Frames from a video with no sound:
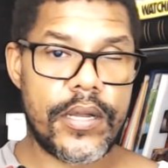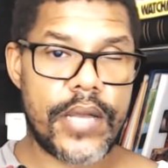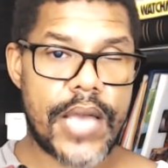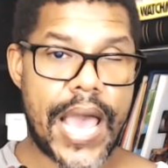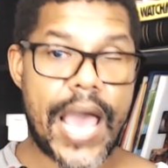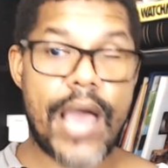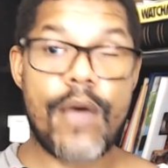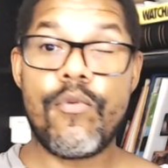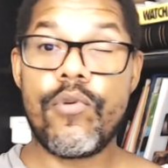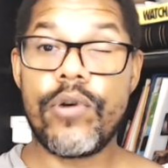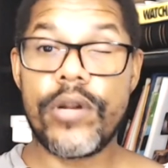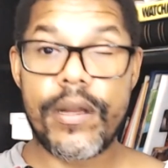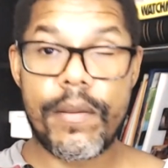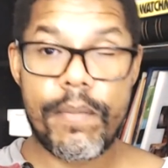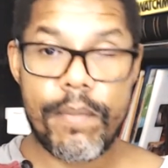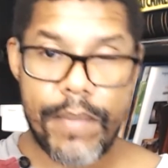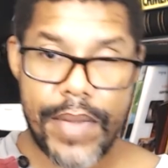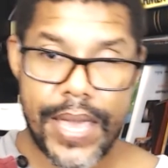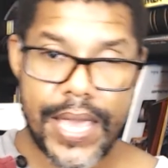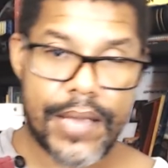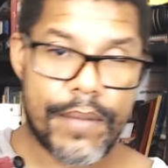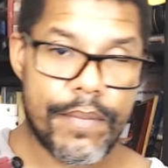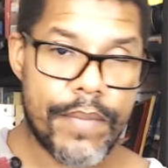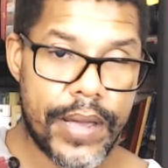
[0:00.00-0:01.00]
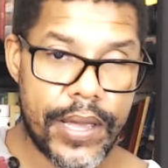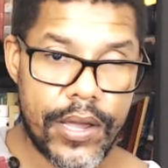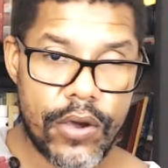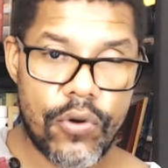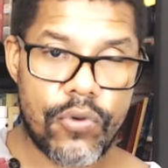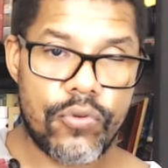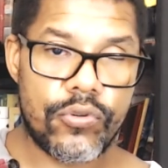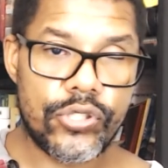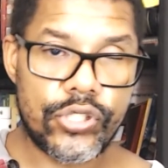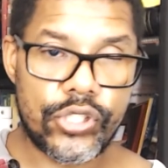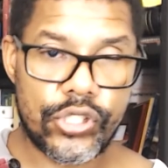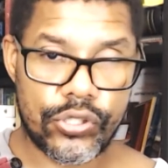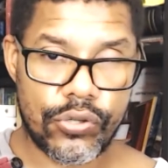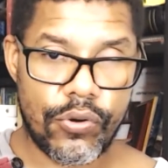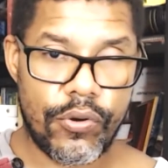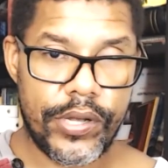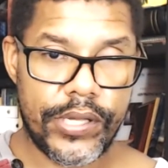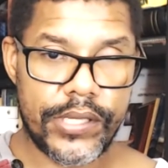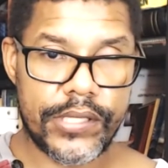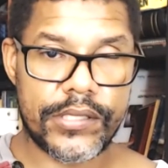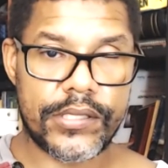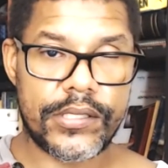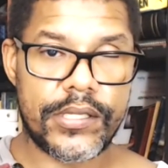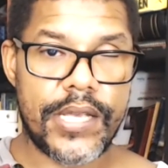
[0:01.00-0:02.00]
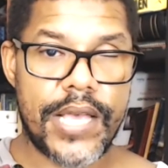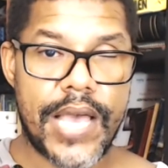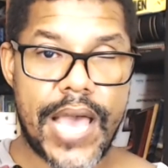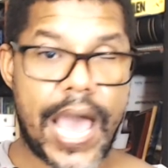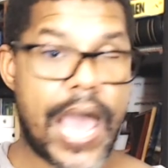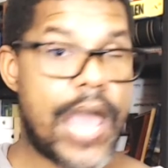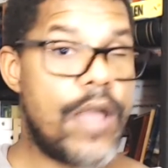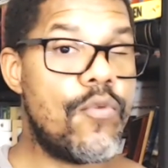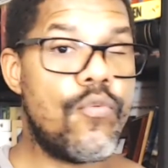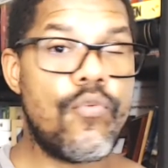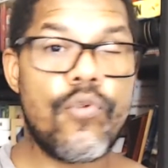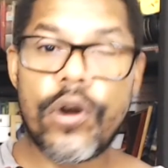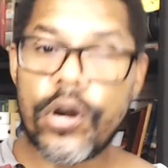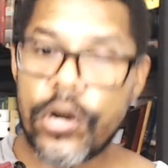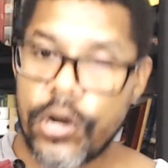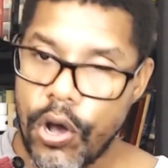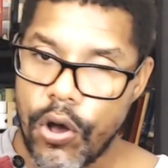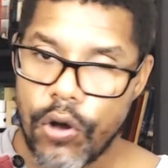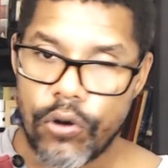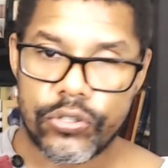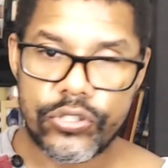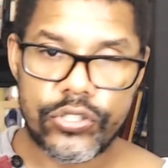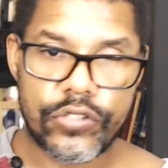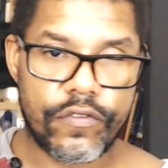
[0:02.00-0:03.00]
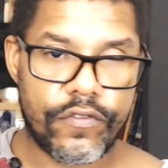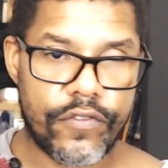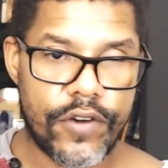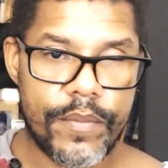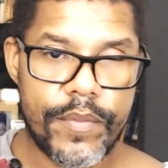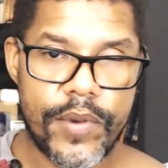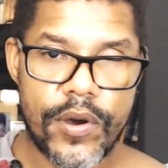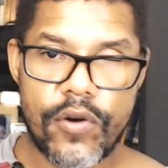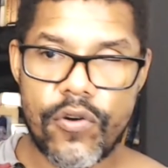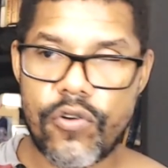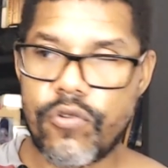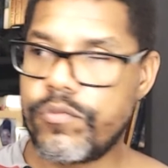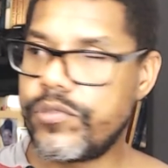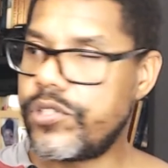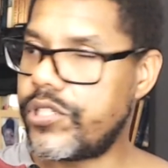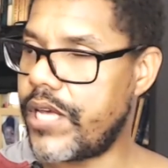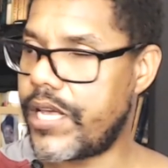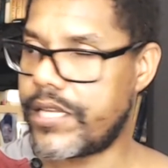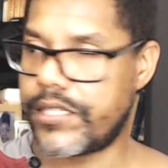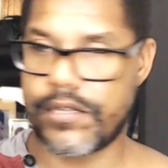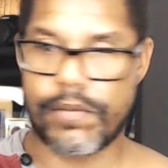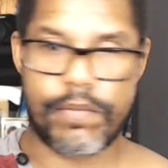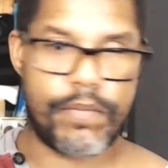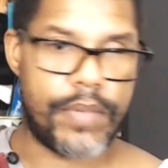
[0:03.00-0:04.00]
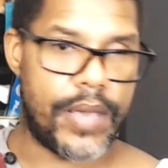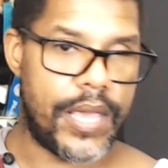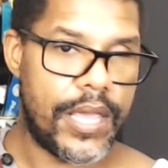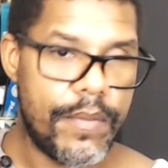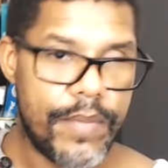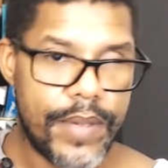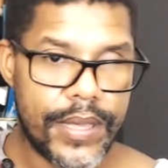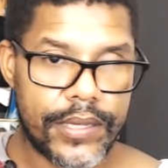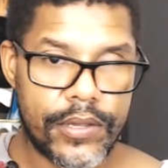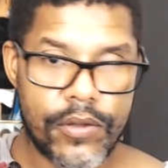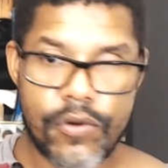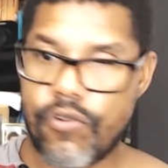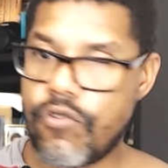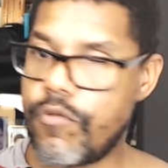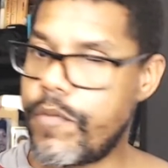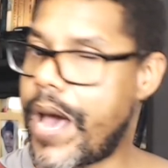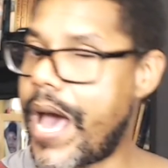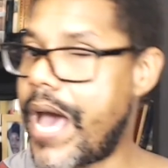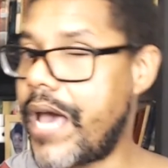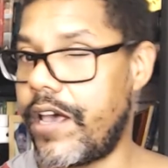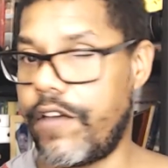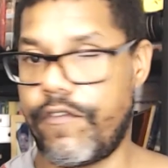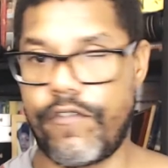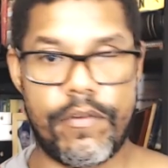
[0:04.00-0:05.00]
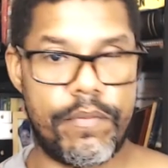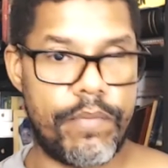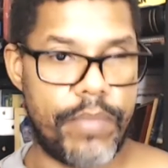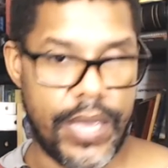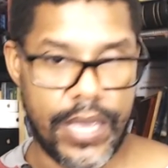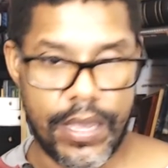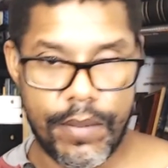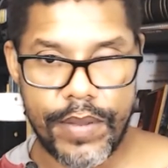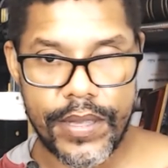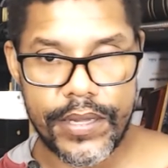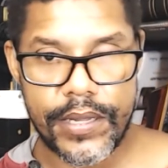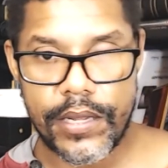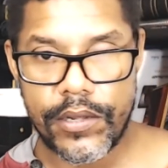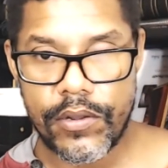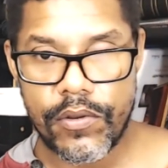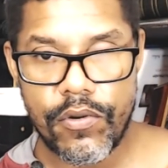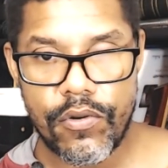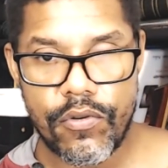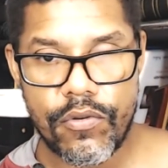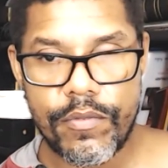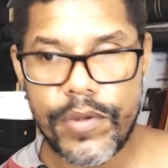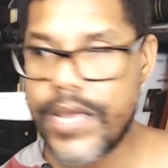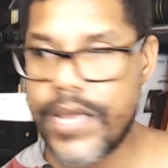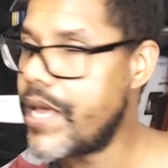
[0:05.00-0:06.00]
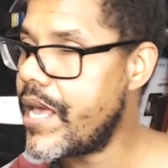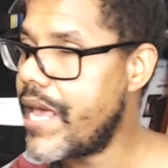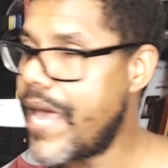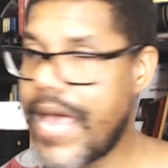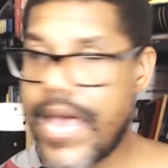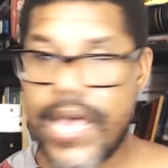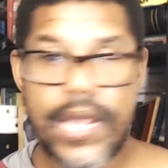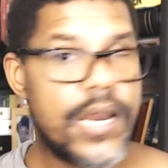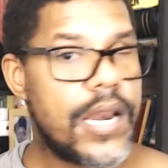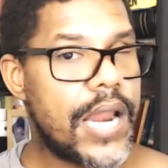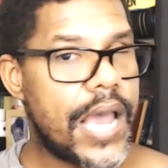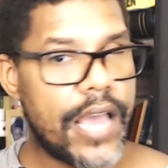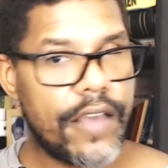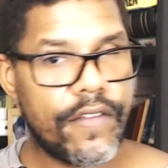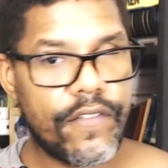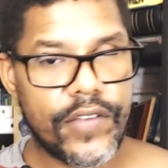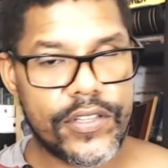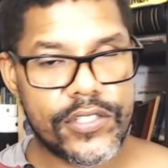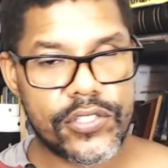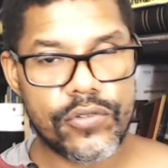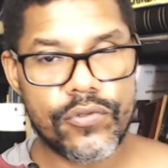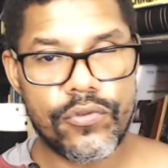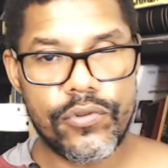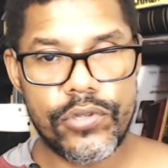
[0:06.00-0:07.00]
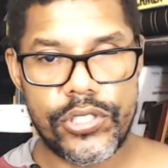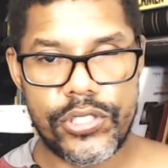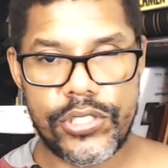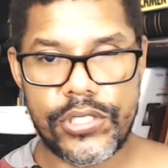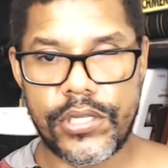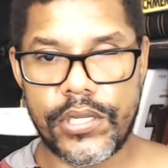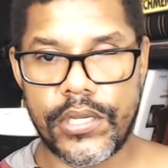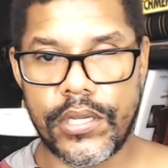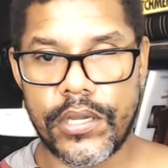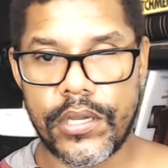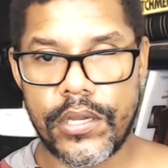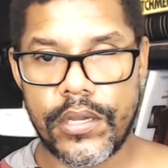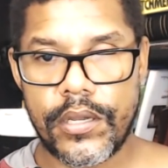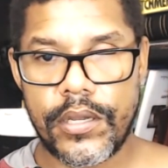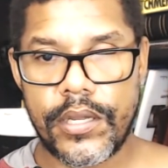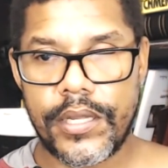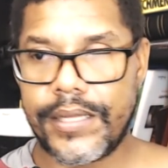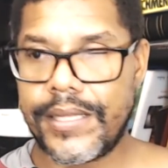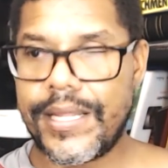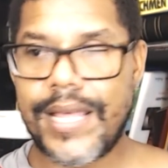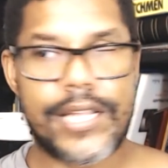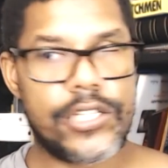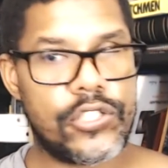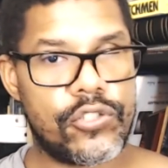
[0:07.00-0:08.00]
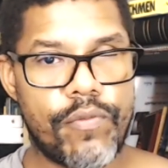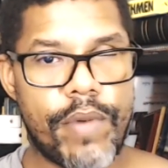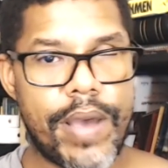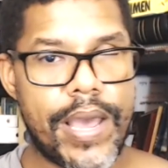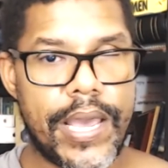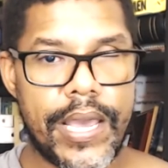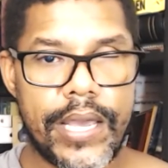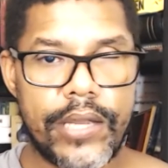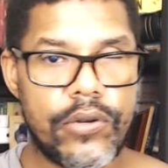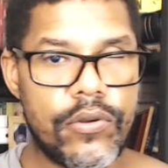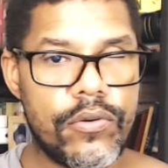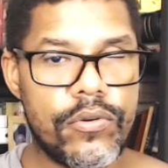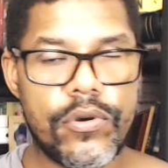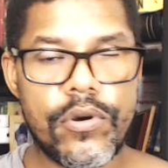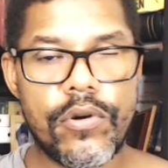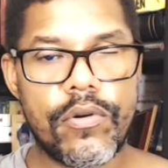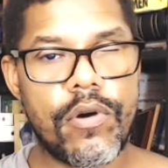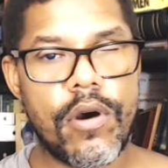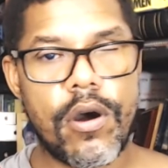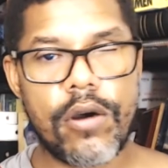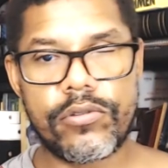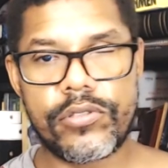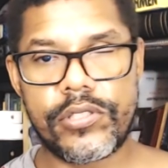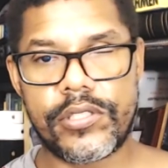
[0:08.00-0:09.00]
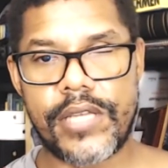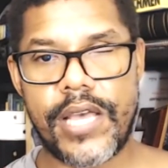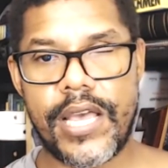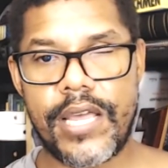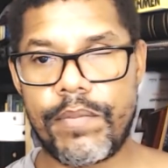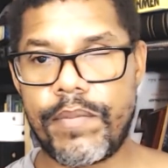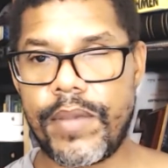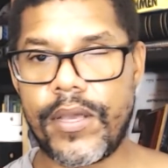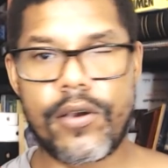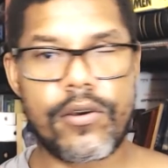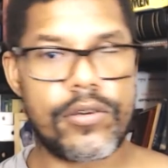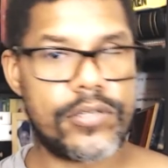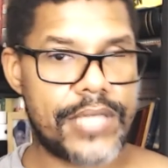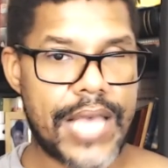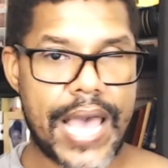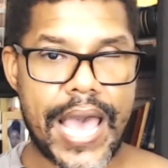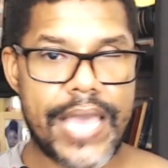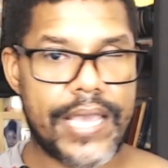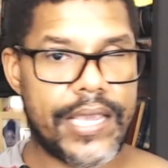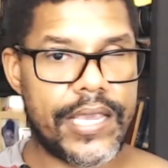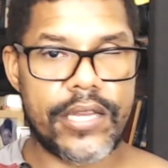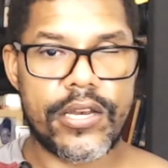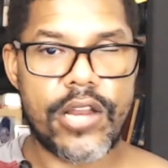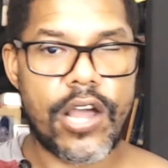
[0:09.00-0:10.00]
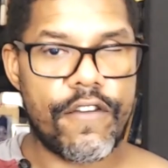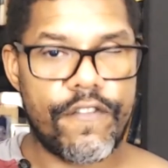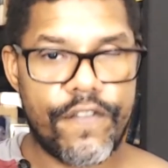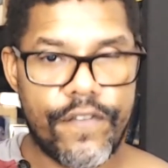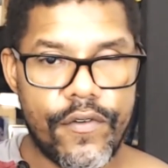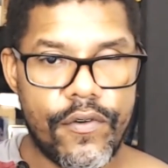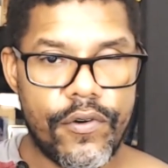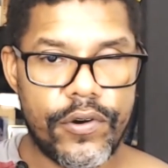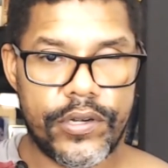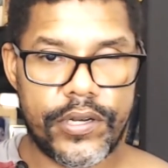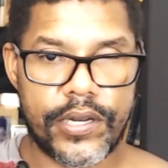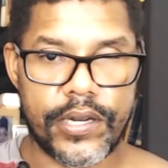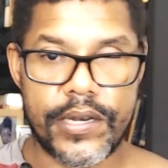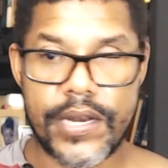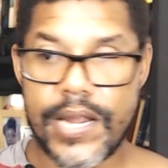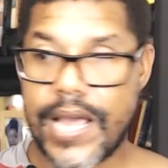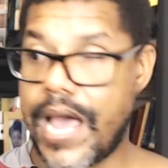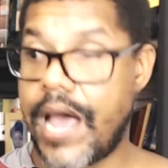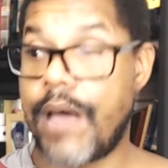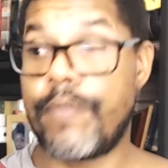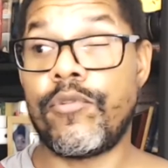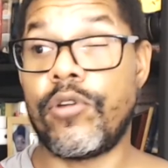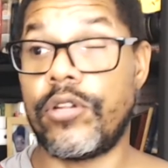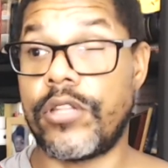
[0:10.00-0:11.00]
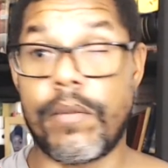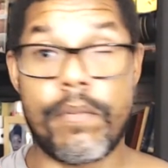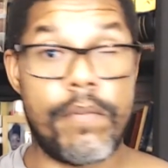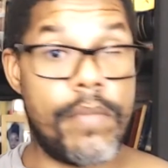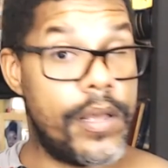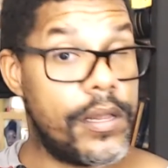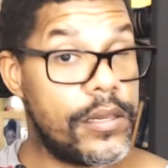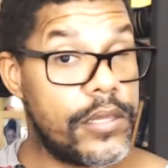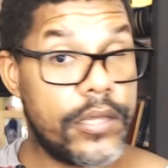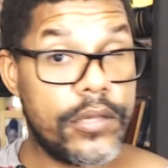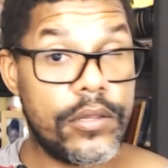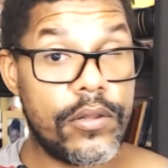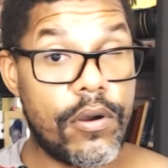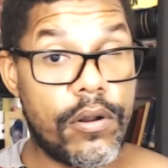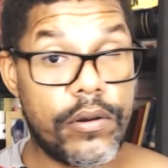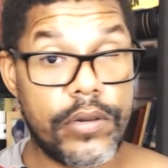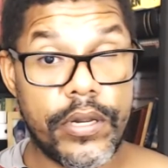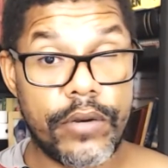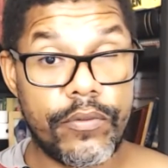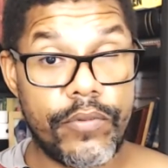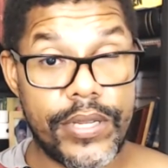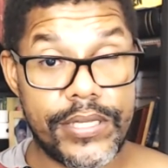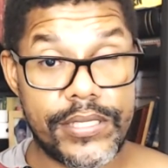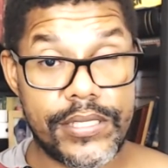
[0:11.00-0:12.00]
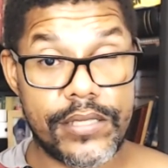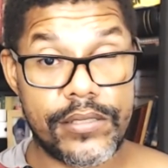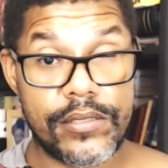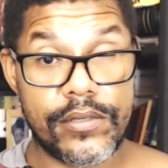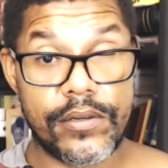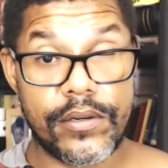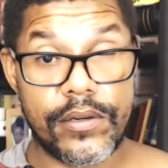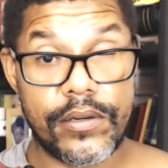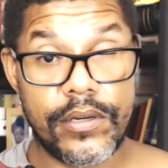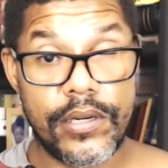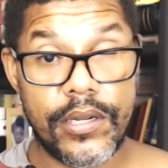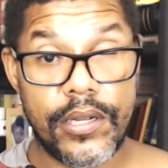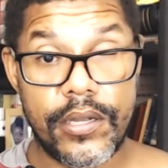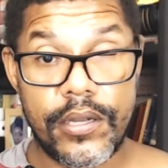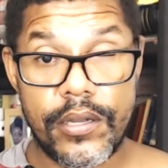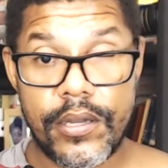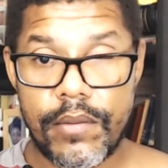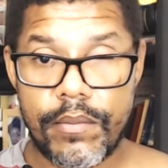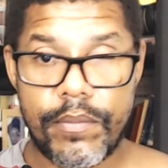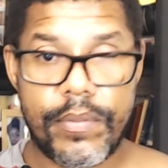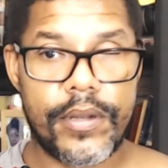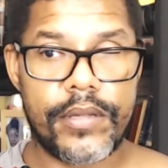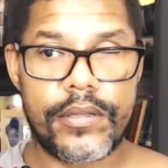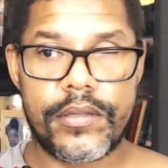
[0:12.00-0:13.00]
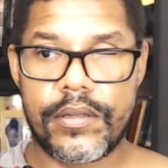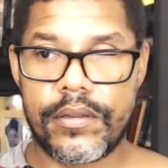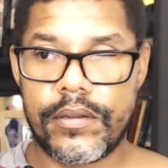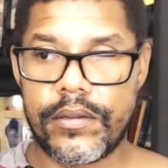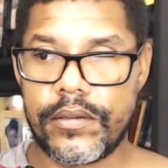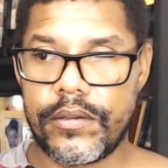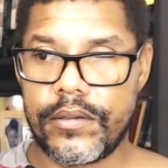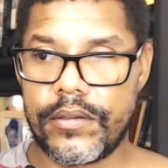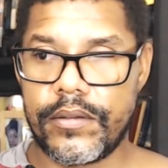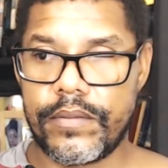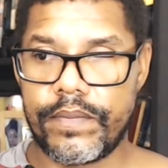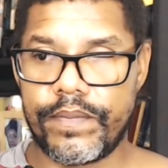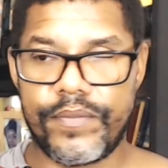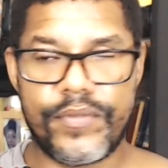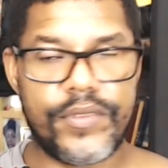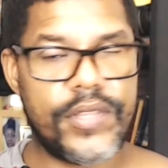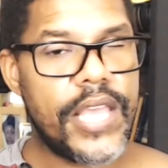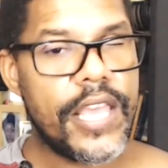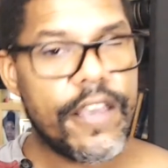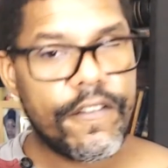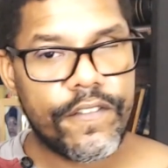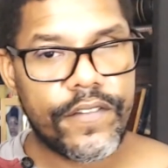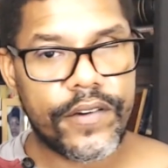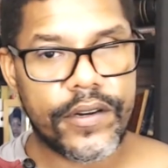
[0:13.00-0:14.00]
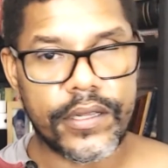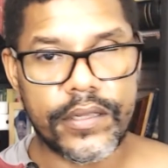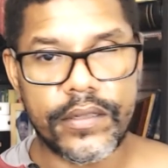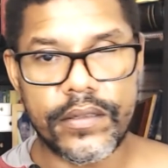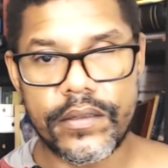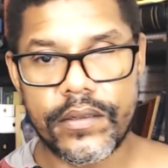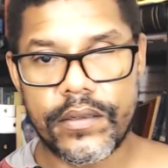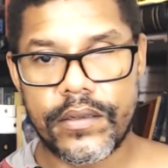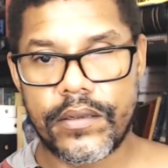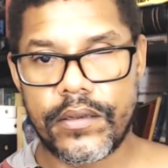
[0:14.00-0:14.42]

I want to make my own choice. I work also from home. She has a baby at home. I have a baby at home. And life is Gucci. That's why I don't go outside, because I can afford it. I'm not $1 million rich as her, but different.